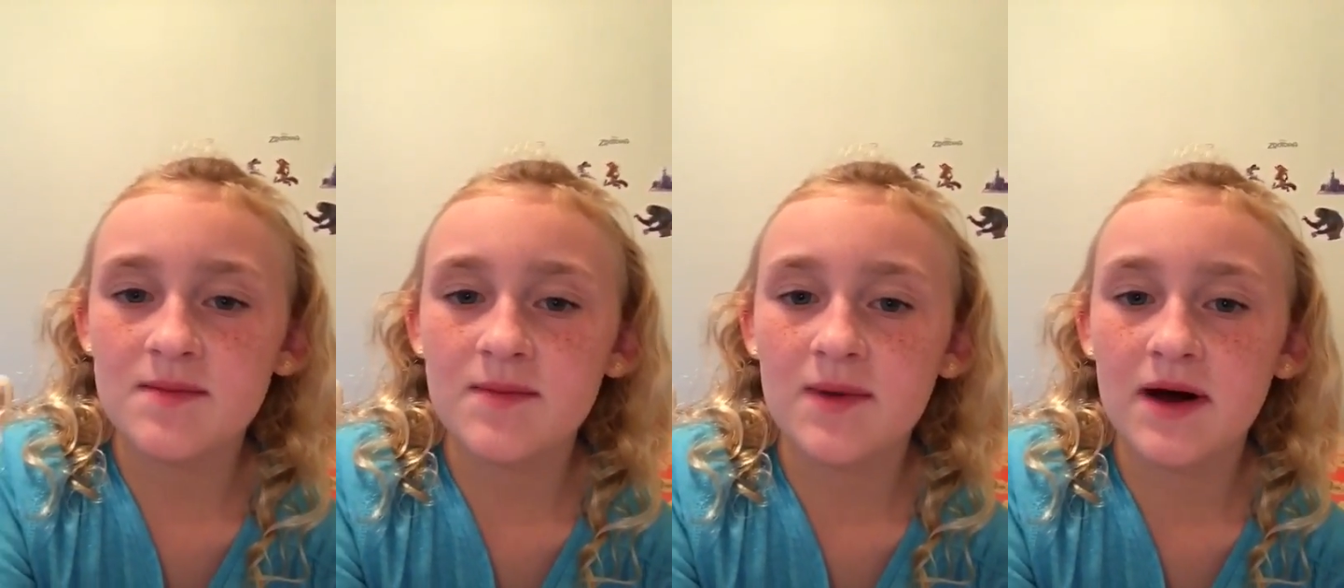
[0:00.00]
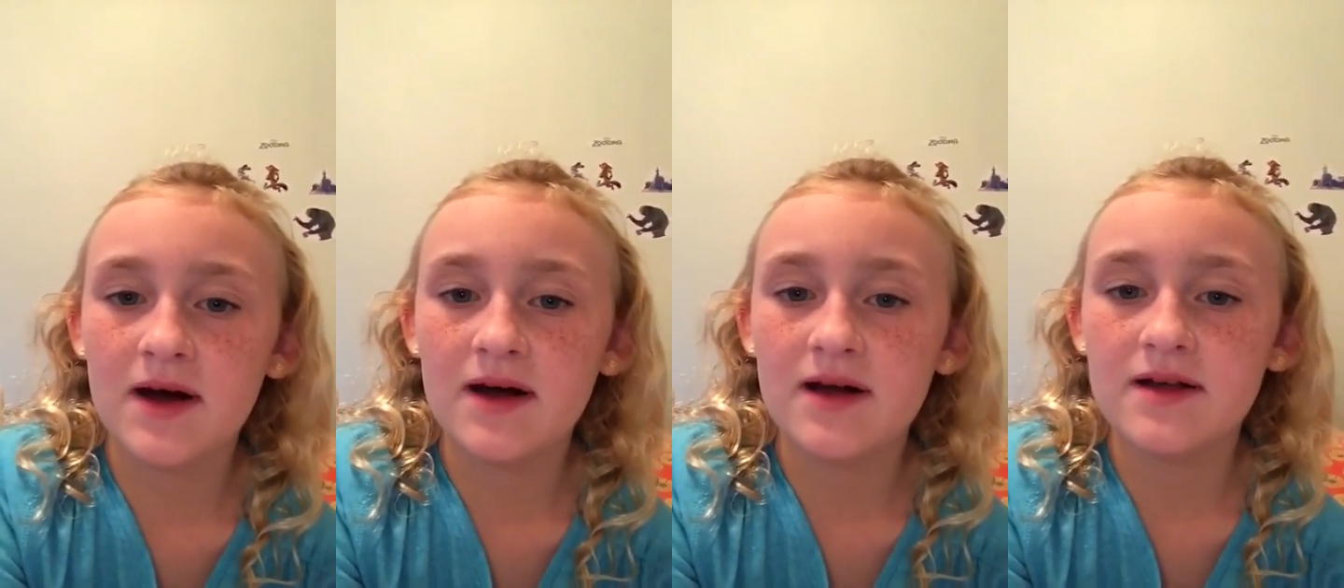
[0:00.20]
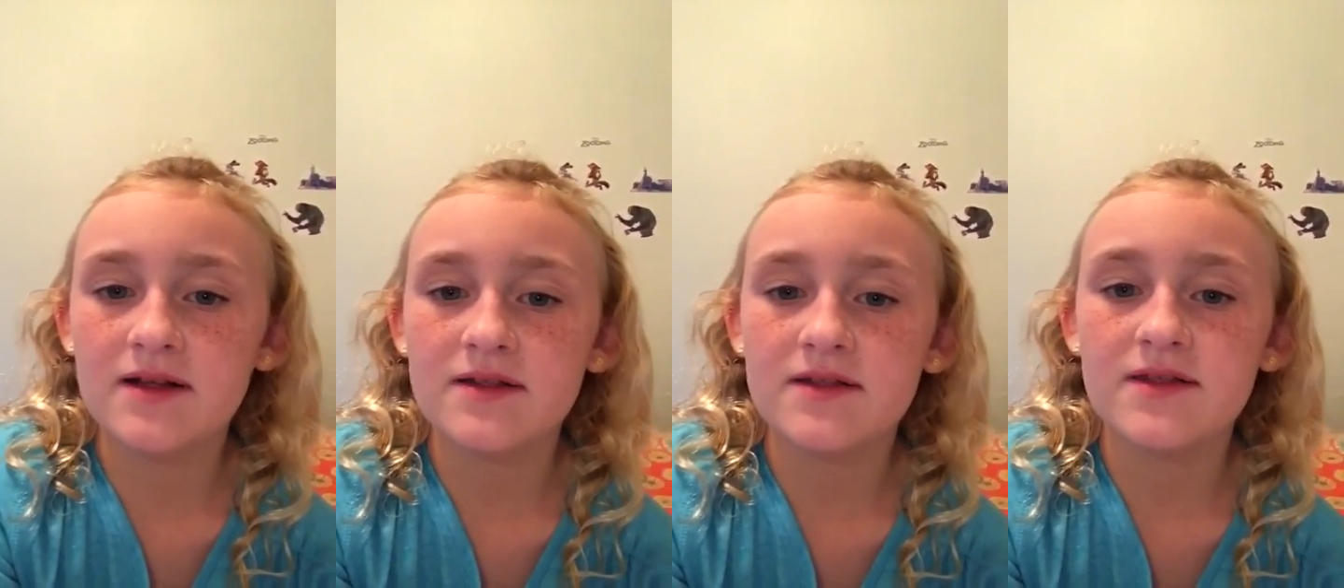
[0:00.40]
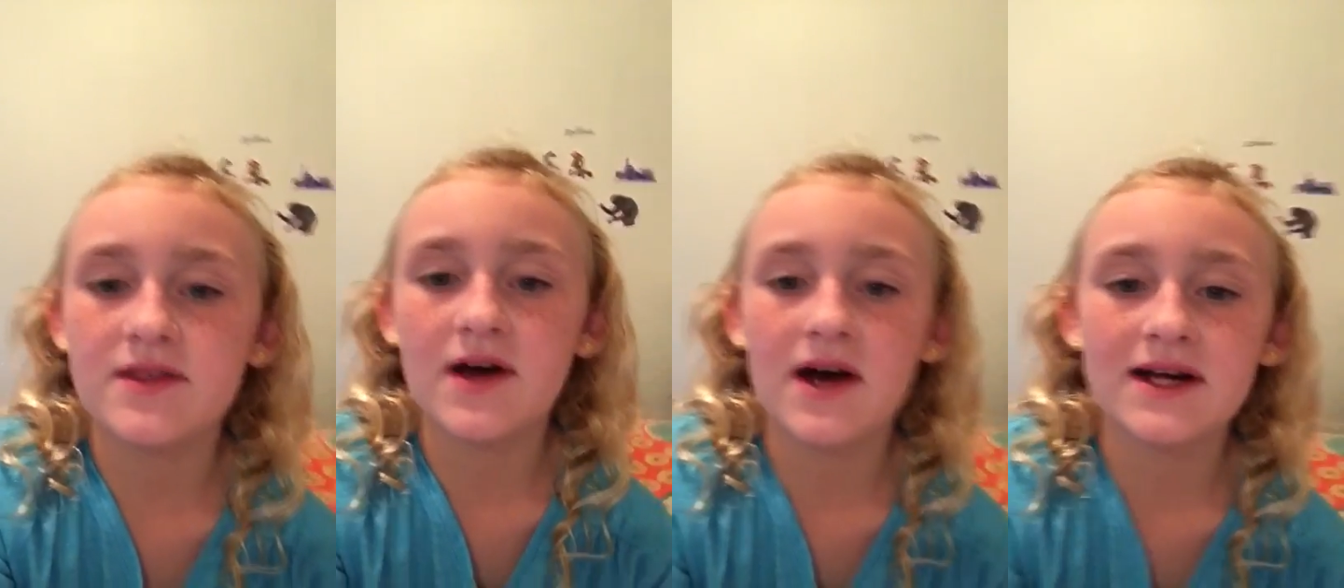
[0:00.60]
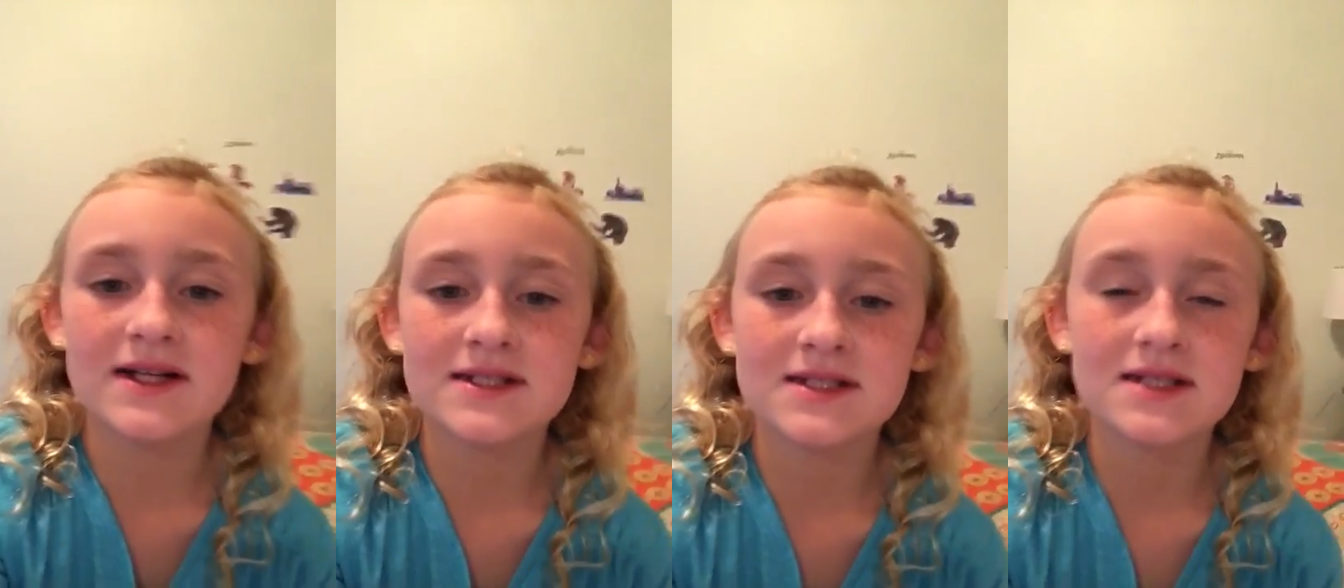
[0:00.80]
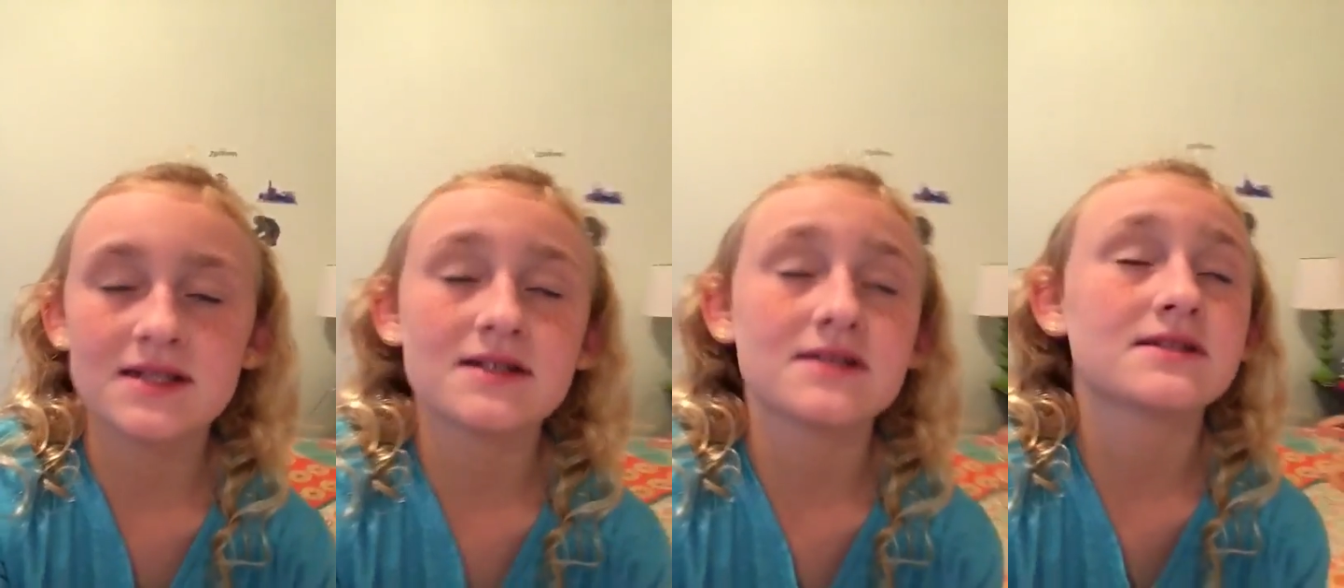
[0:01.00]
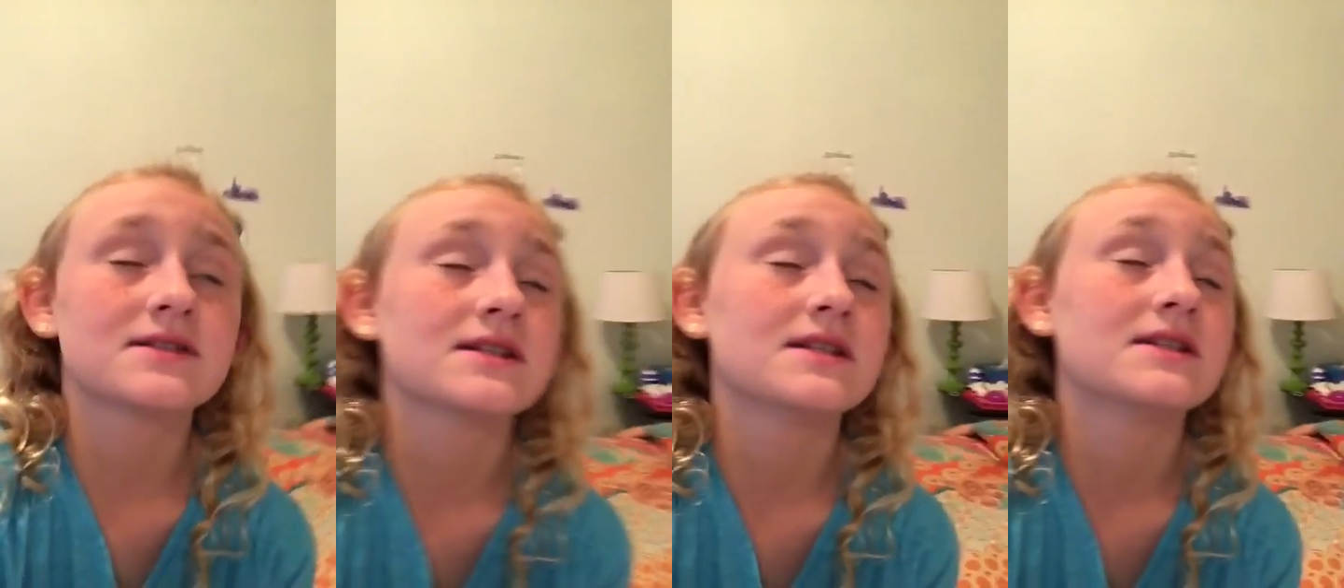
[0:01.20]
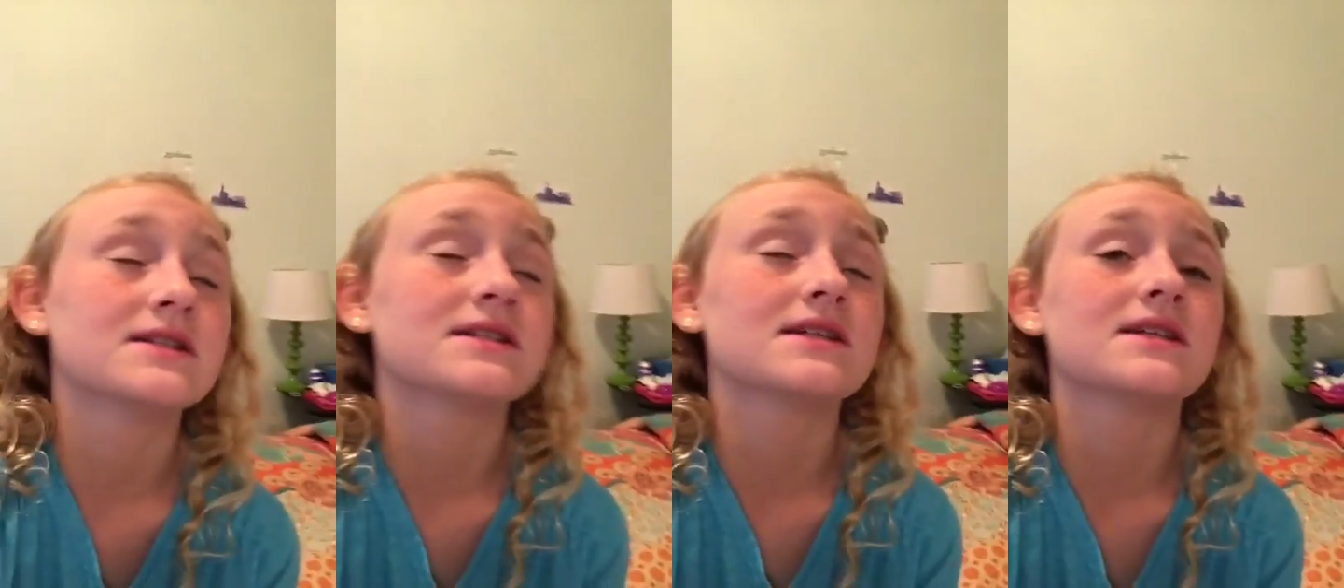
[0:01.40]
but that's
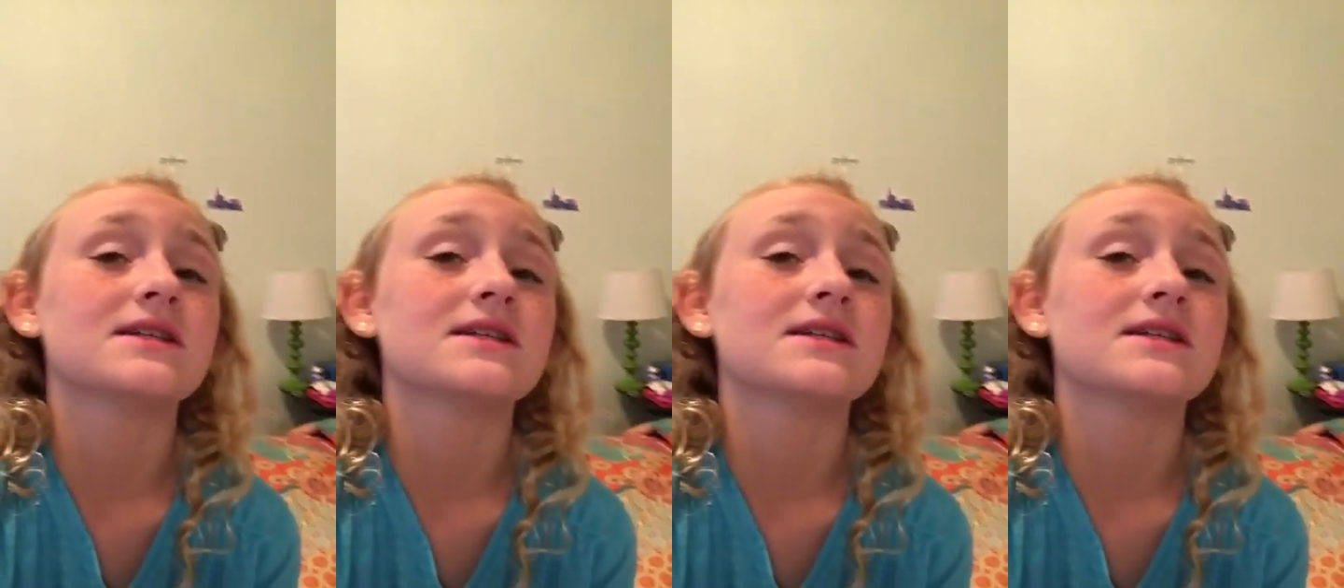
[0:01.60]
since